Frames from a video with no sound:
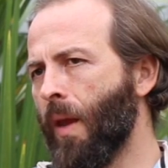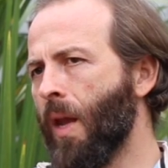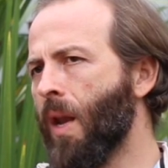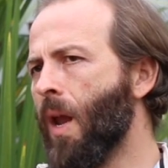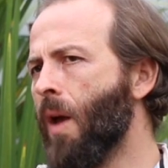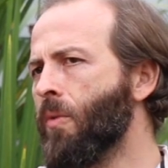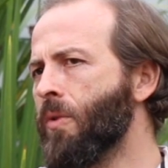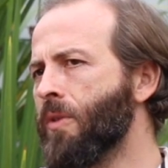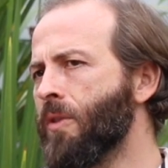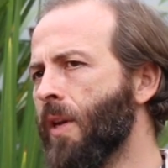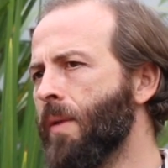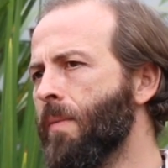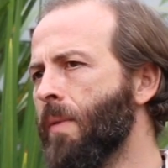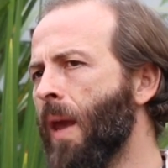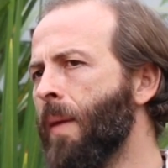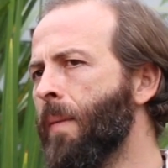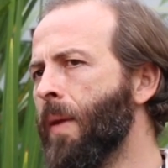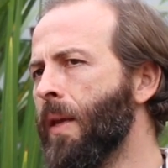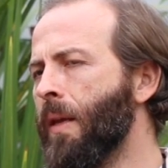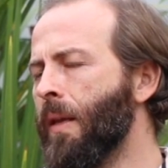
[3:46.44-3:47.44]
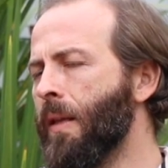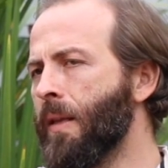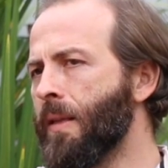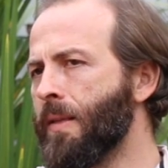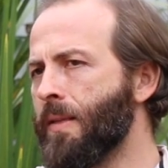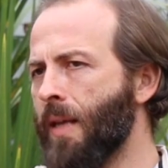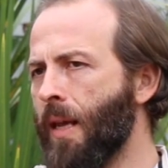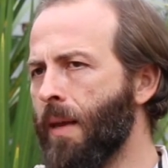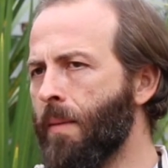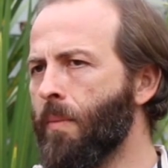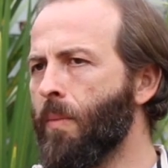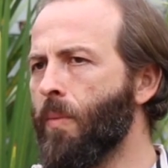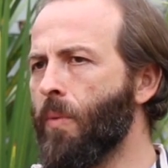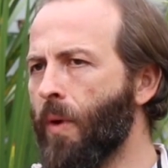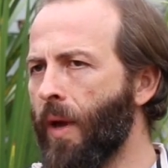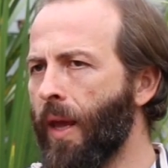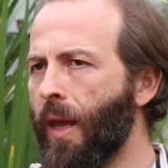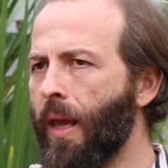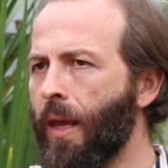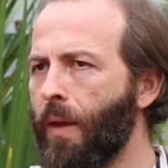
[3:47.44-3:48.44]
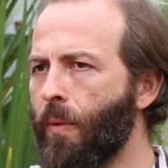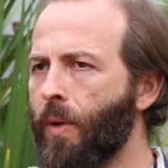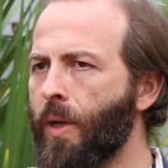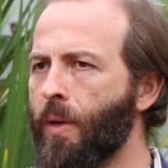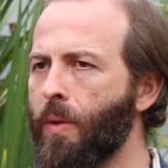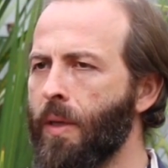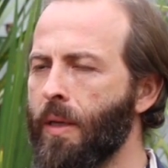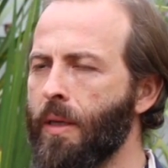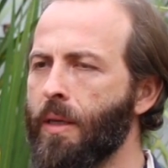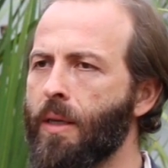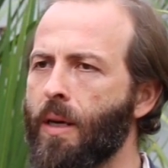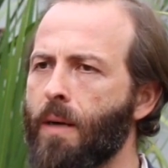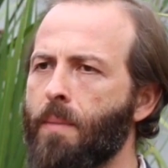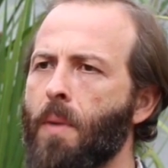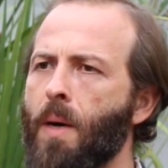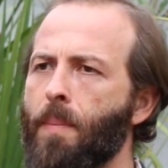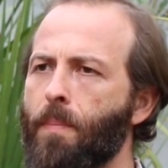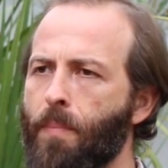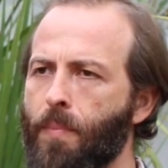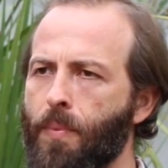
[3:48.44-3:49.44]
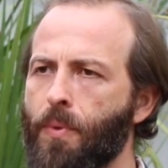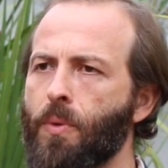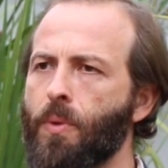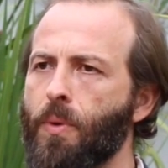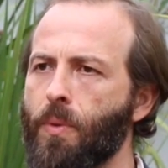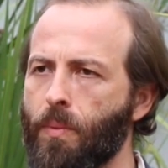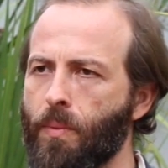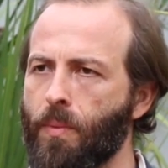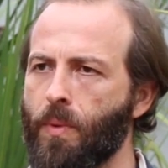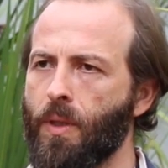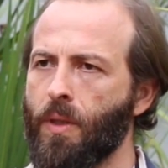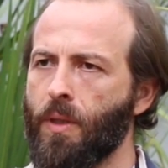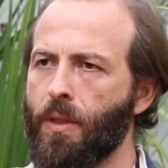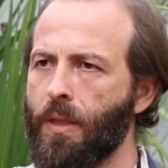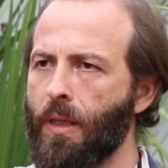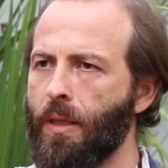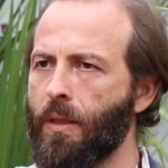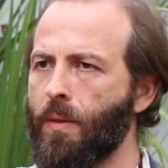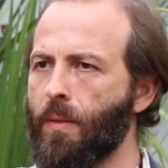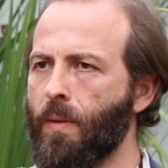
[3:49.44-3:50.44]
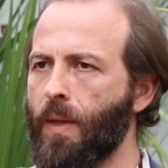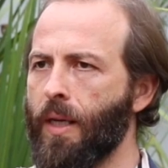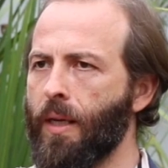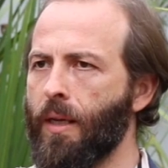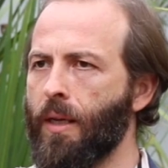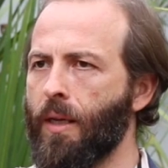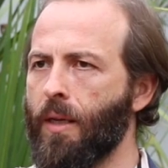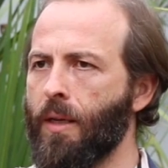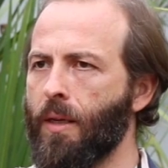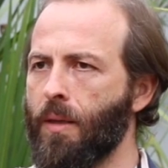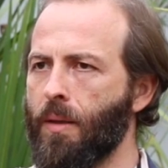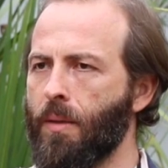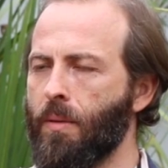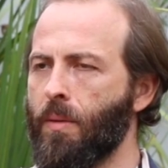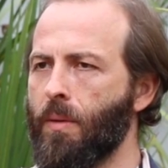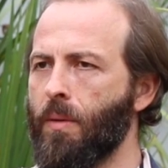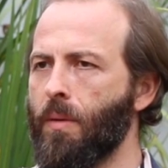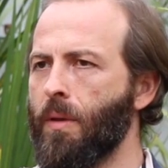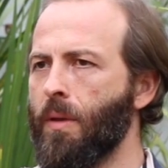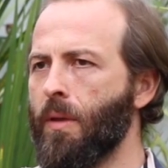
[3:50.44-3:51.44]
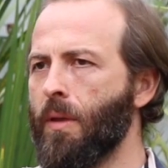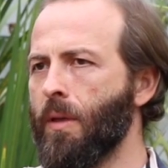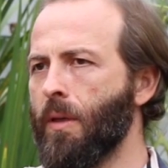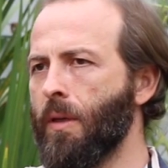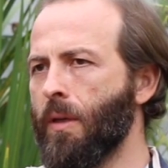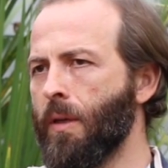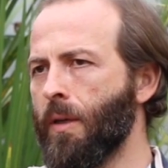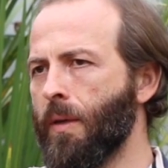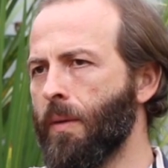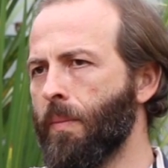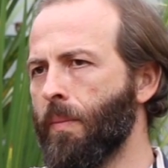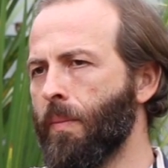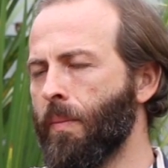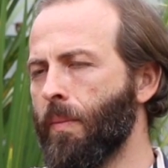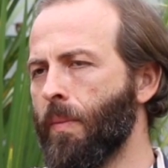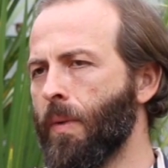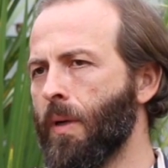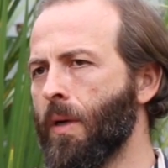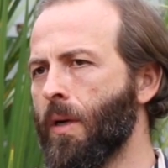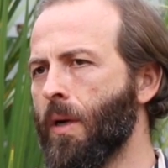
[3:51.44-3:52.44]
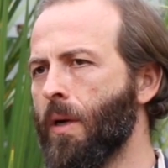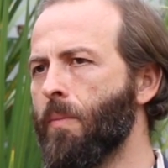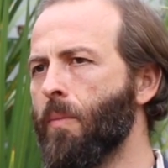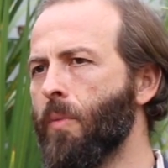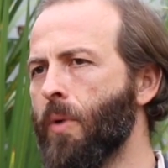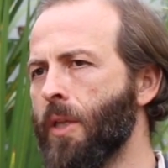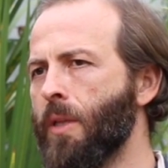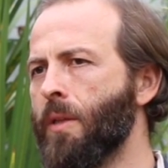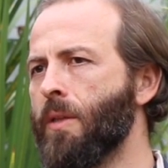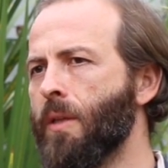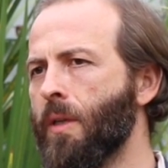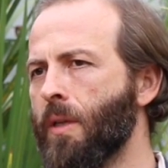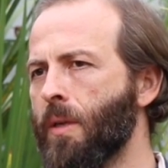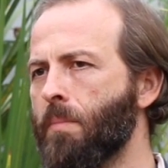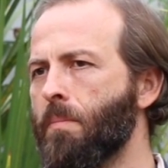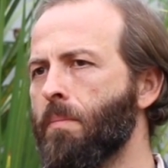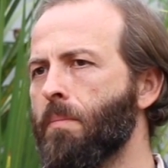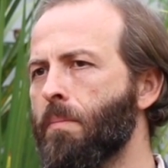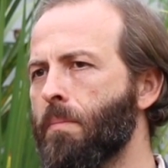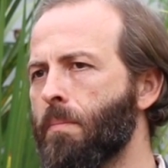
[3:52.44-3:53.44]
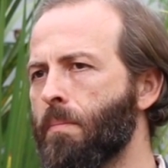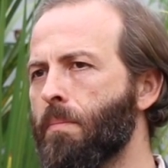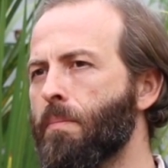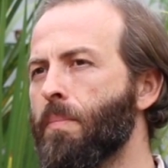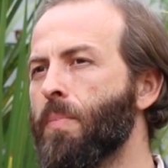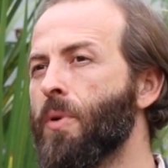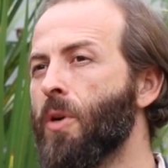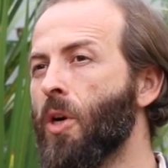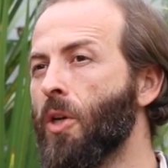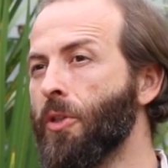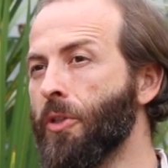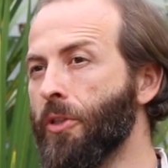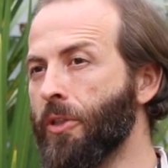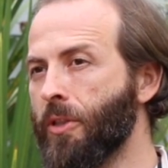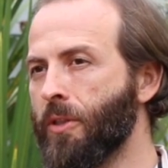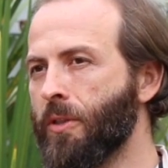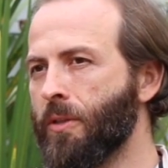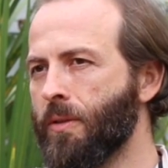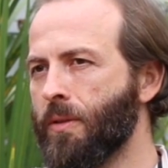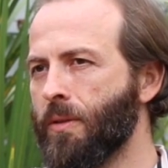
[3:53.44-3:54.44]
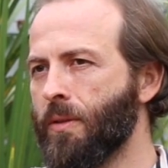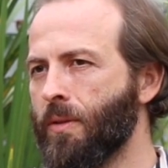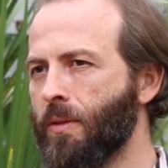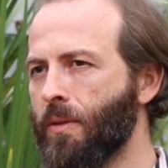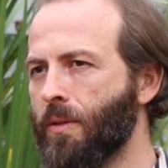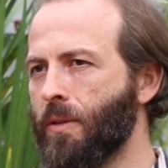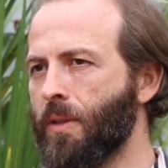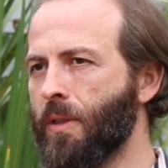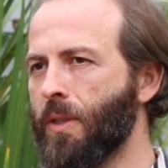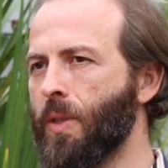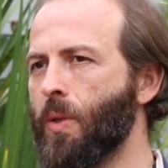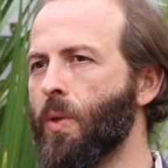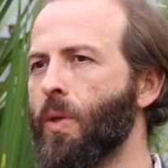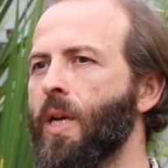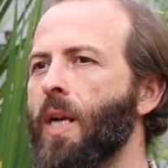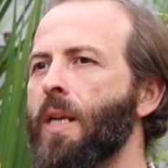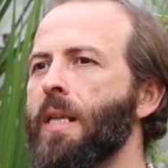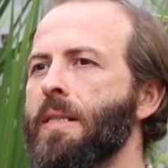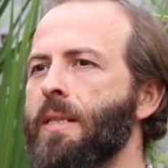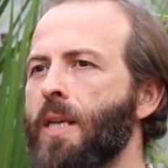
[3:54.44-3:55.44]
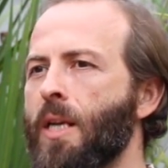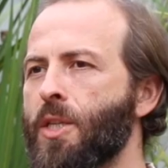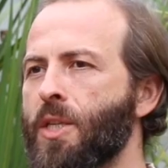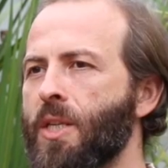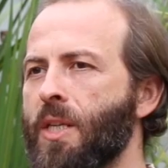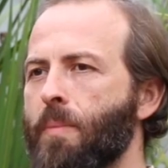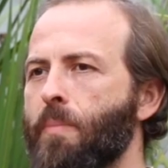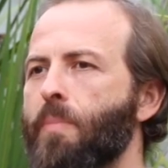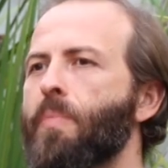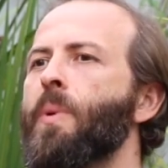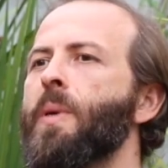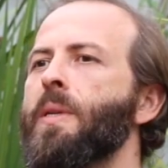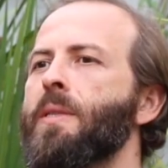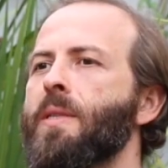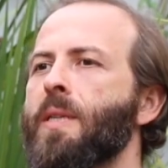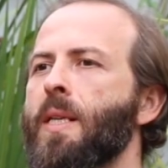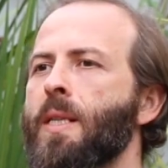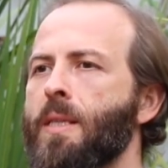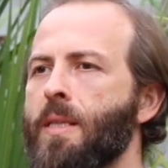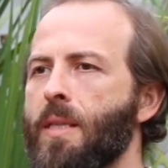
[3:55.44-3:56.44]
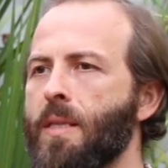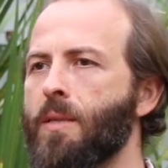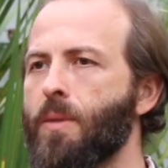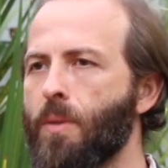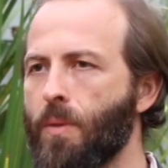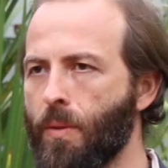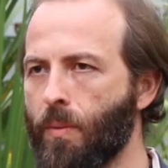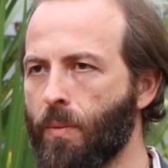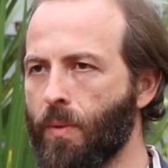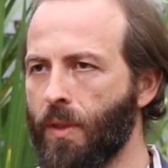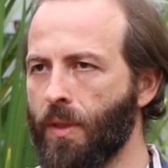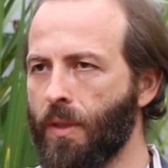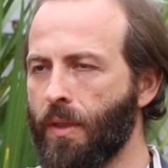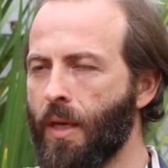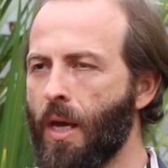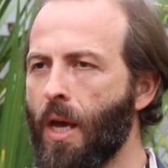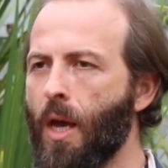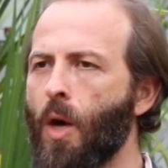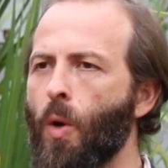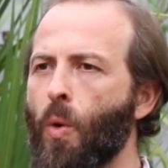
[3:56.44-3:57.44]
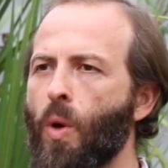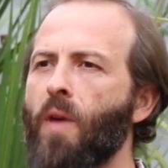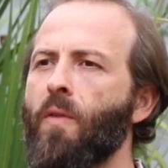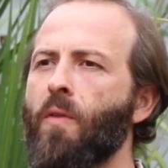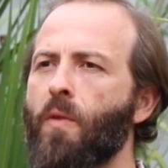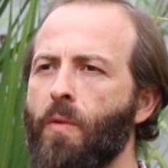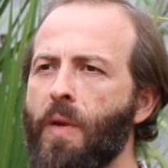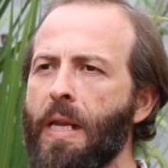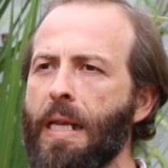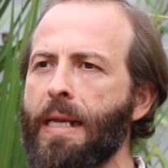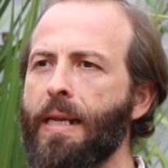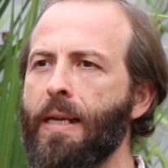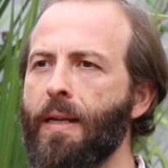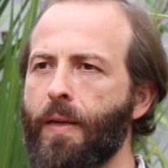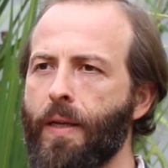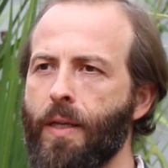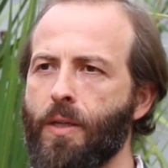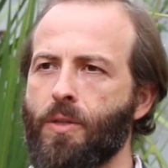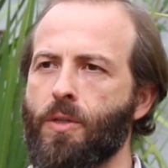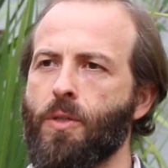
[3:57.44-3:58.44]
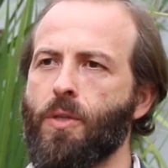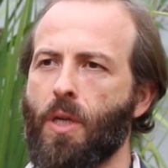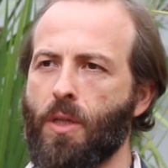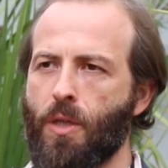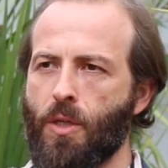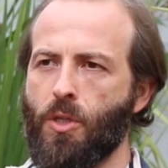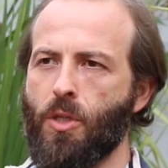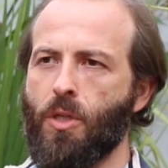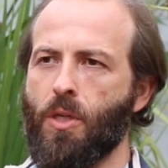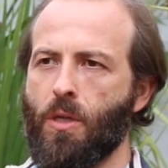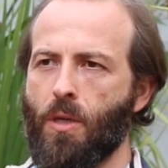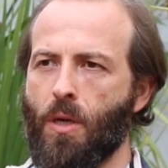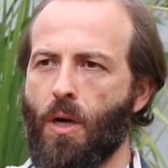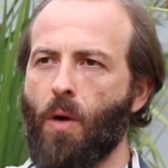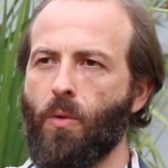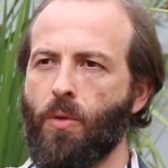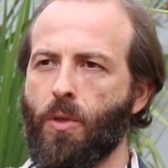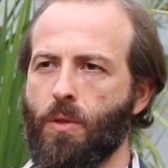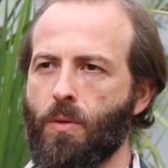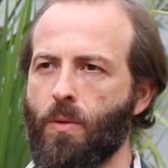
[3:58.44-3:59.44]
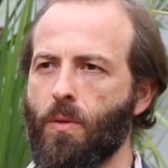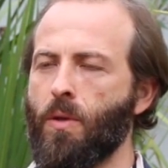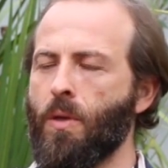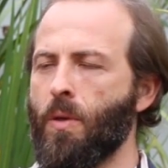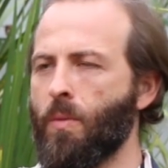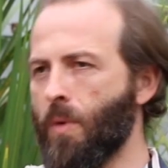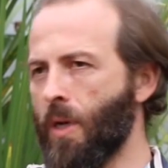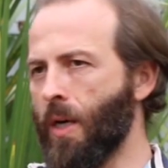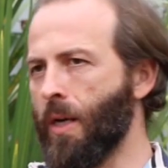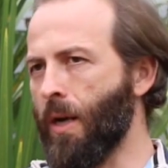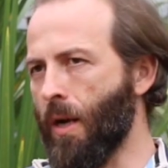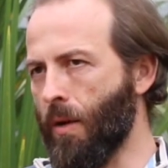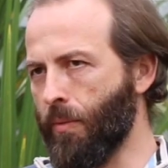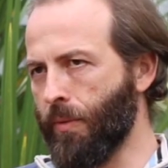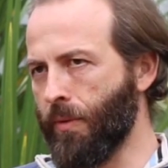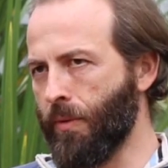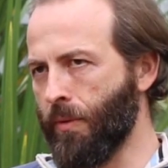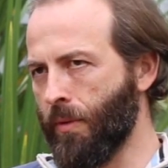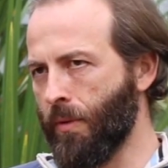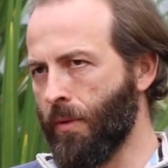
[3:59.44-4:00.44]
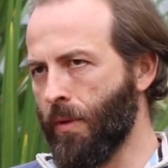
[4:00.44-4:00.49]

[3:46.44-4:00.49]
and I would say maybe in the same way when we come up to the world, and come with the product or organization and present this to the world, we have a really clear strategy how this is going to work out.